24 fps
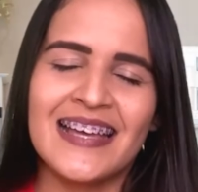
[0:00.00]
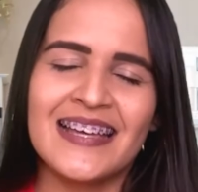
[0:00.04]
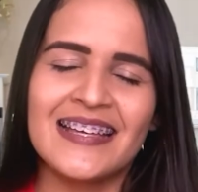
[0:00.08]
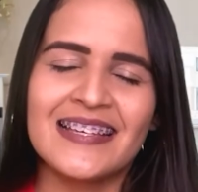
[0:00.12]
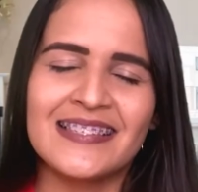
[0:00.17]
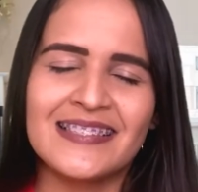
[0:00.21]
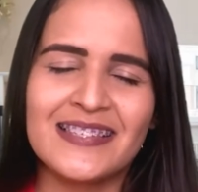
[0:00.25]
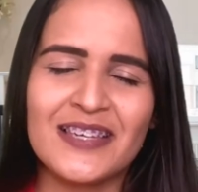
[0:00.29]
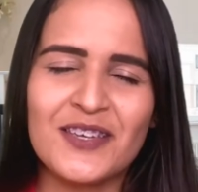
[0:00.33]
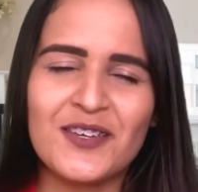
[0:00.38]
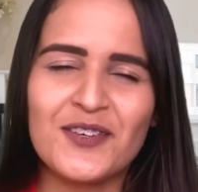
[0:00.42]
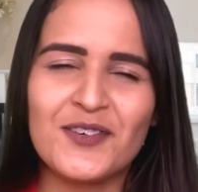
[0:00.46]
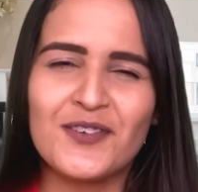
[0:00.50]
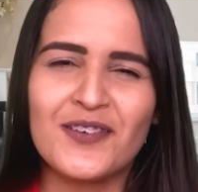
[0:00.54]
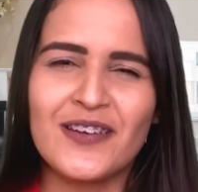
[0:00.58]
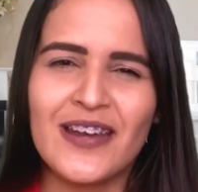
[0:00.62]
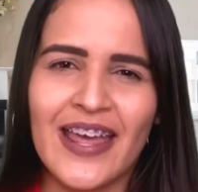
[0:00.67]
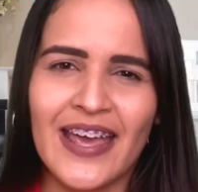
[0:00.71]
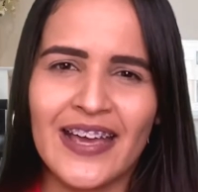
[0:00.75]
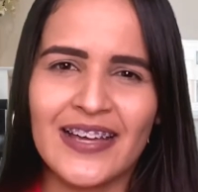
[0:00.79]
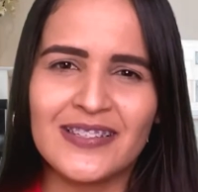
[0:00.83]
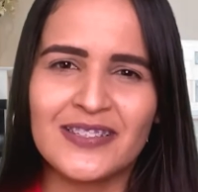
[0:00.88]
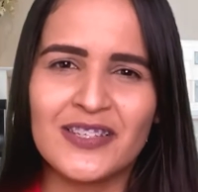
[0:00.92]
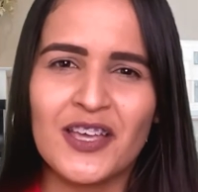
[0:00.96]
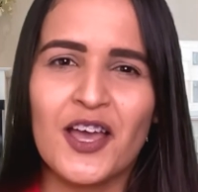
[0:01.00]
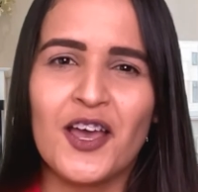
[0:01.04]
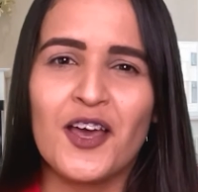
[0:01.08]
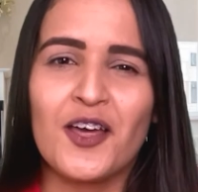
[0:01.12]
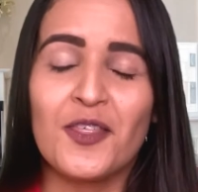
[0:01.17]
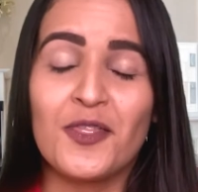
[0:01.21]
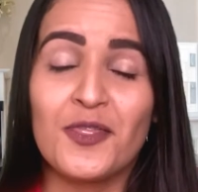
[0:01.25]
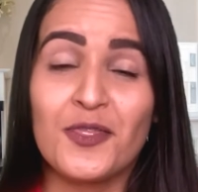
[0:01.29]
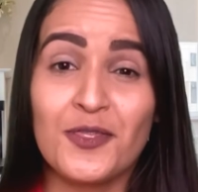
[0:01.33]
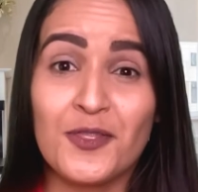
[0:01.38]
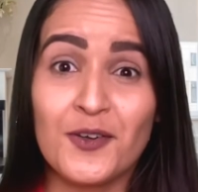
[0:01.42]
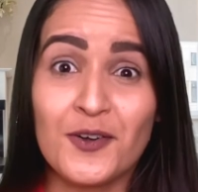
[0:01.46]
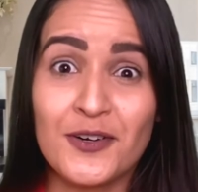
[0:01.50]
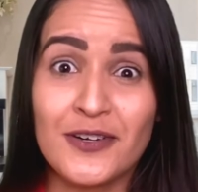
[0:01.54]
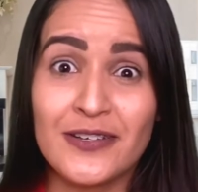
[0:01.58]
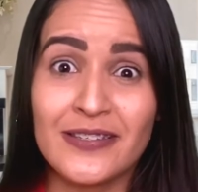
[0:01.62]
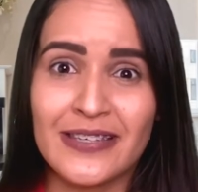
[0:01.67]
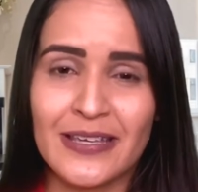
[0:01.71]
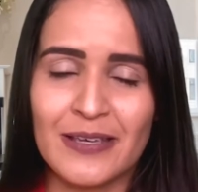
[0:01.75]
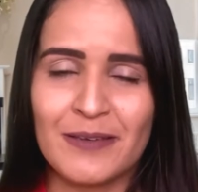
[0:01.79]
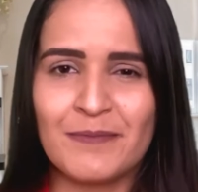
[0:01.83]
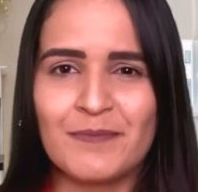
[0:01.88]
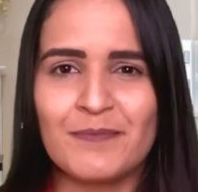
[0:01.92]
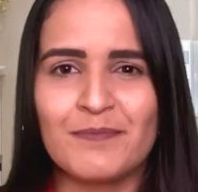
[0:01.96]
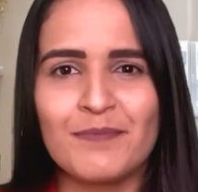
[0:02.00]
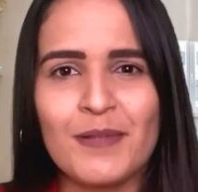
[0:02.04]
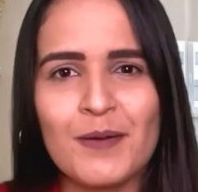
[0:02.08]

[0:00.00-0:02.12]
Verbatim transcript: See you next Thursday.